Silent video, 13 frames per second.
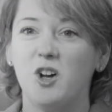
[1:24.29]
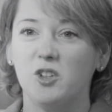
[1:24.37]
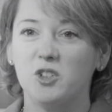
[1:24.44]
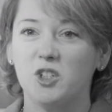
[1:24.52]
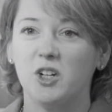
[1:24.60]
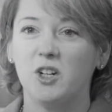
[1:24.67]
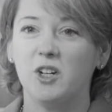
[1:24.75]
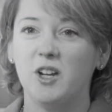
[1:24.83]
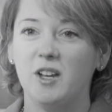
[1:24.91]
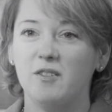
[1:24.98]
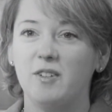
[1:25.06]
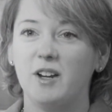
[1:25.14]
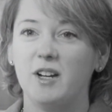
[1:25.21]
culture
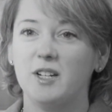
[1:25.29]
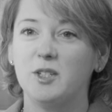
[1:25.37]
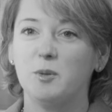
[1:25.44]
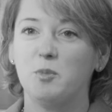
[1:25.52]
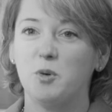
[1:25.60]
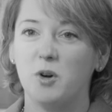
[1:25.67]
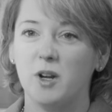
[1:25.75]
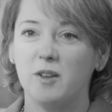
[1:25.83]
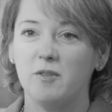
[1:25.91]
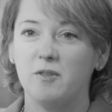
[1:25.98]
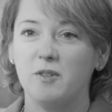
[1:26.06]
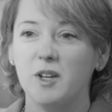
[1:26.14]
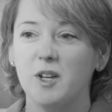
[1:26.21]
and very
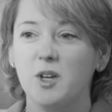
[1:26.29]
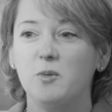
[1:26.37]
supportive,